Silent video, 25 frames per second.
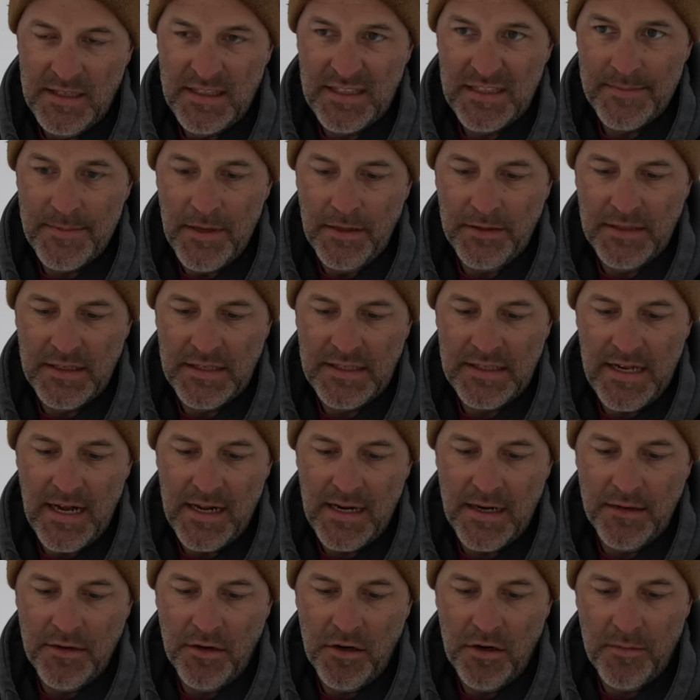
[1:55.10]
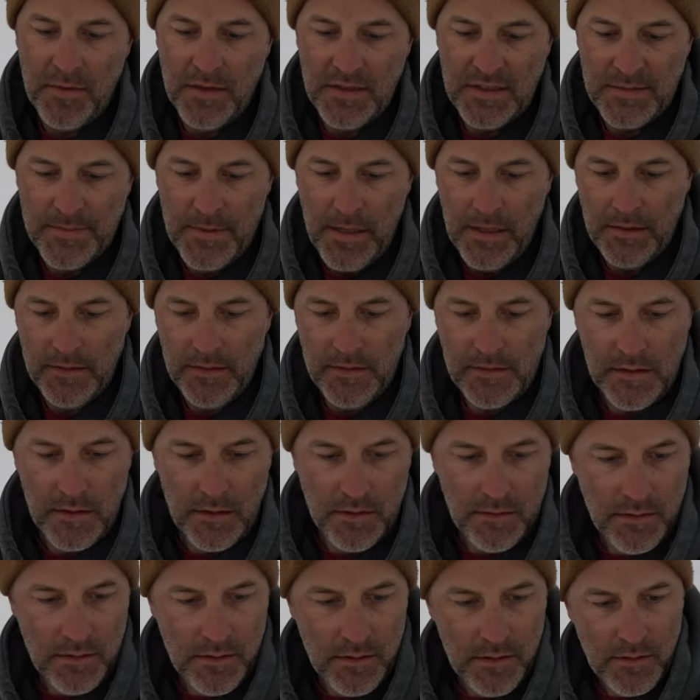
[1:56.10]
this smelt is not a tournament smelt,
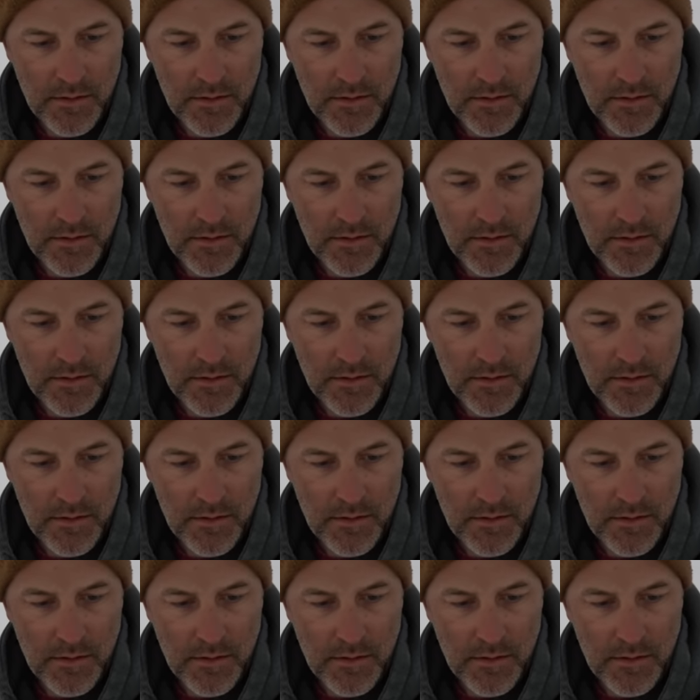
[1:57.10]
so.